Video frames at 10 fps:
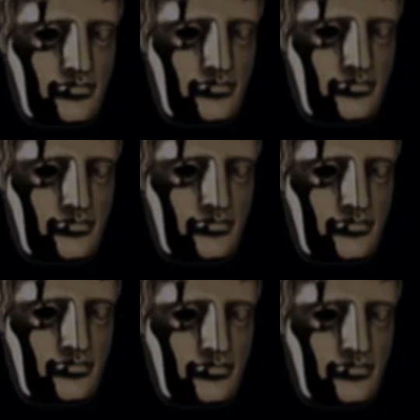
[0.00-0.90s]

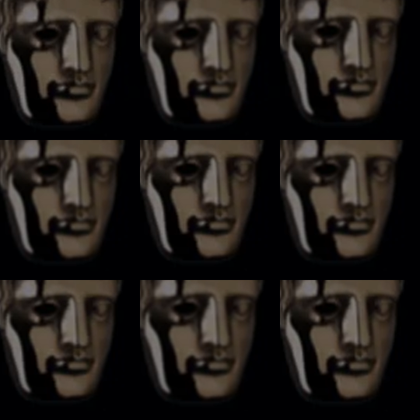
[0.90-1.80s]

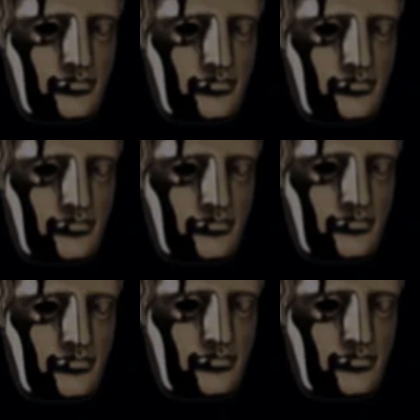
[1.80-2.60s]
(not speaking)